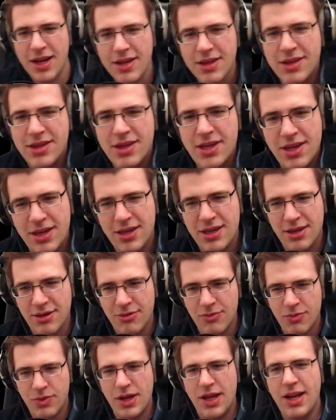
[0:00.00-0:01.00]
I think
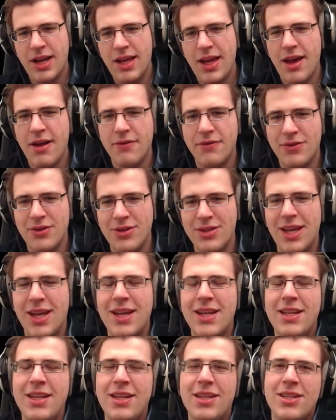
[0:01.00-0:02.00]
you really have to
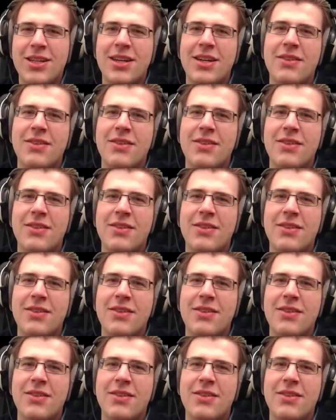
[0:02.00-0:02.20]
date each